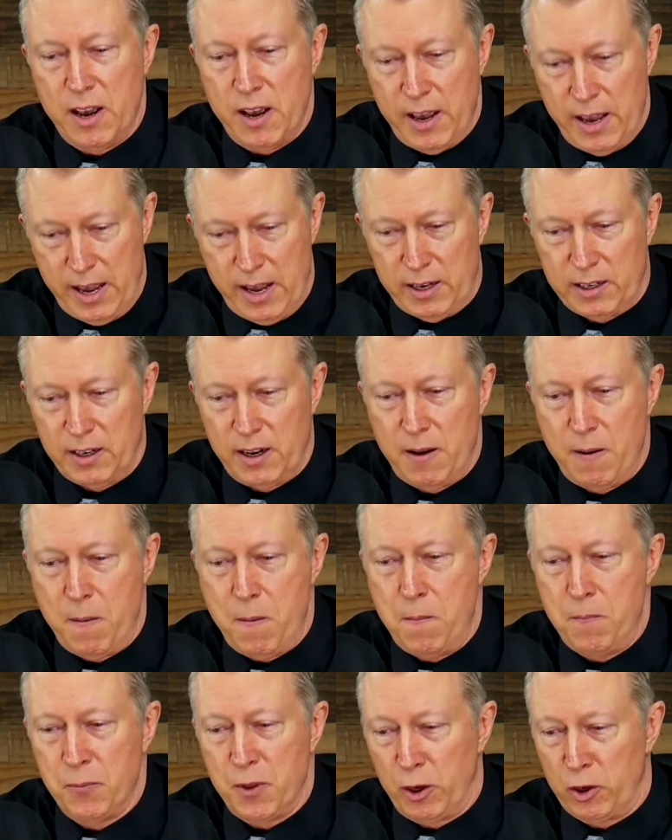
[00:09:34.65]
hit
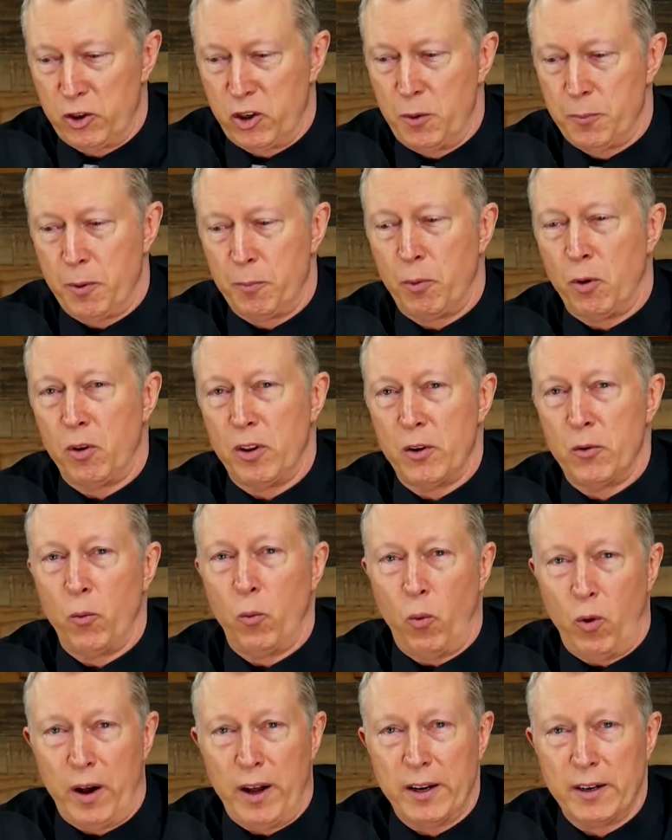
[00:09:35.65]
the Super Bowl and
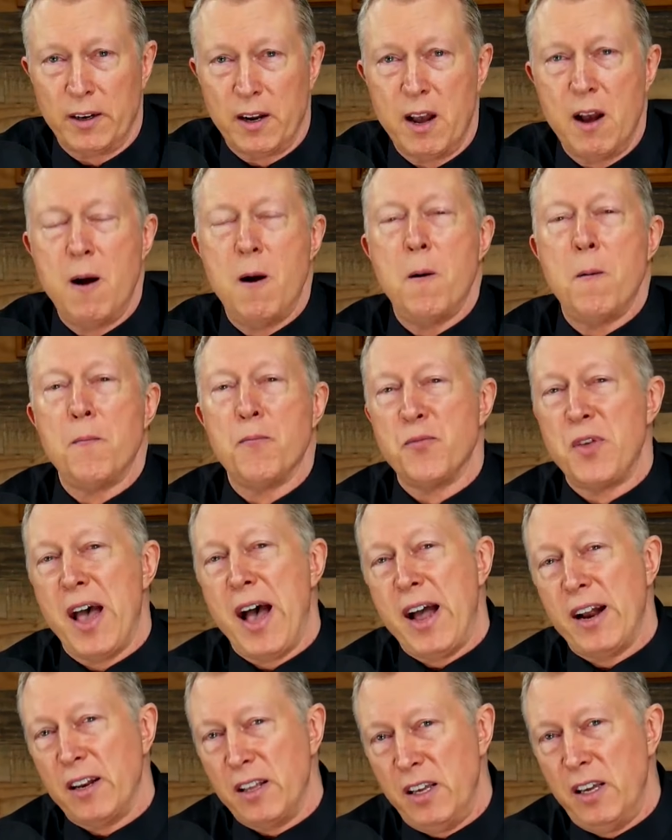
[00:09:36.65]
won
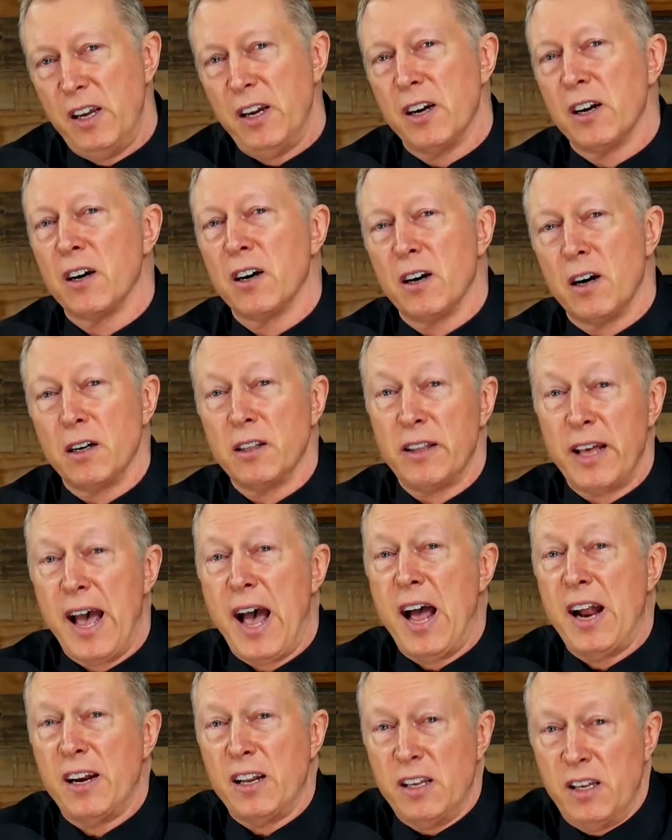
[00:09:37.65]
that
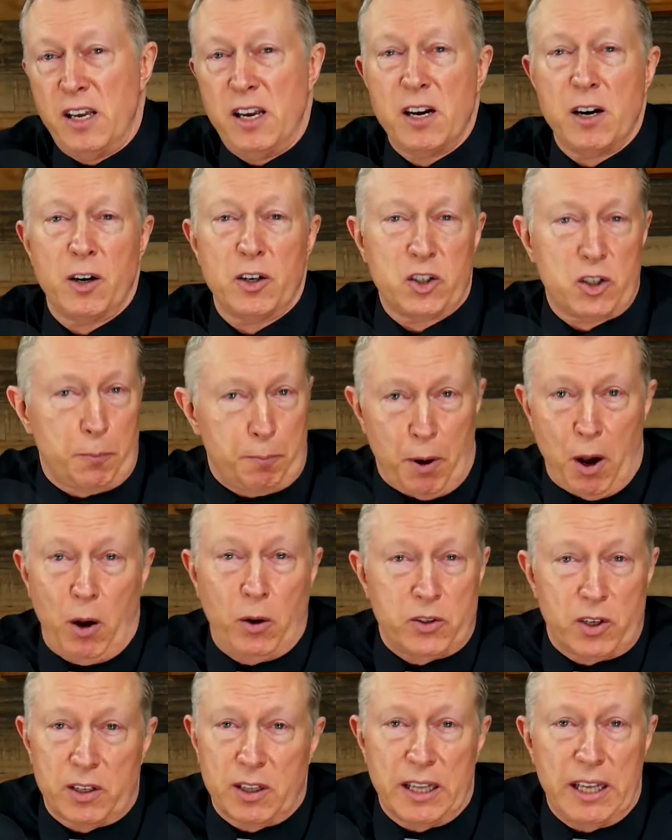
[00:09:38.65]
year
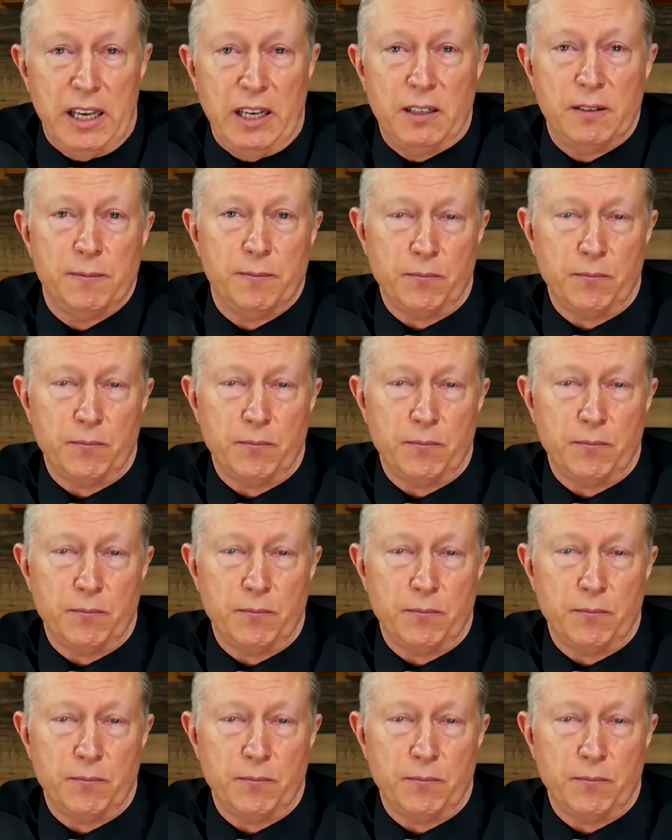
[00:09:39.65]
supposedly.